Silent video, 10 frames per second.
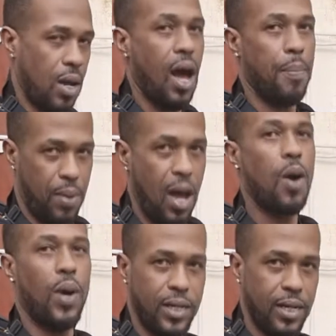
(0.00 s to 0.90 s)

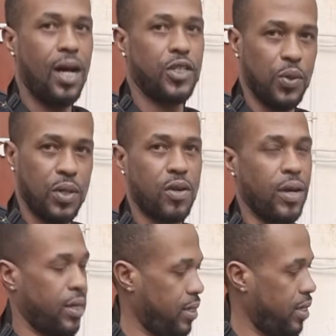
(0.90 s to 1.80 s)
R1 and R2,
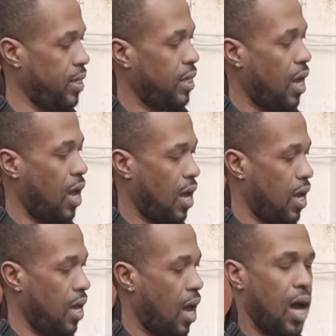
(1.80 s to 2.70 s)
correct.
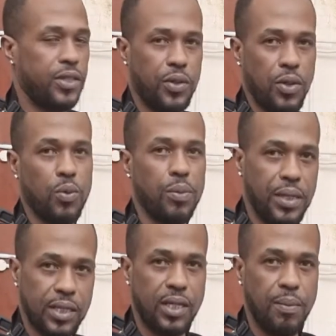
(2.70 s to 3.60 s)
R2 would be
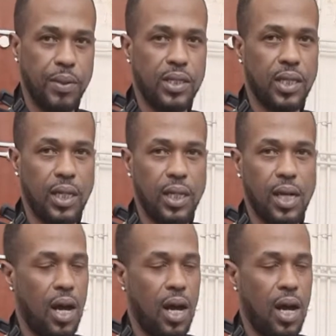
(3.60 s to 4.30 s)
the CPC,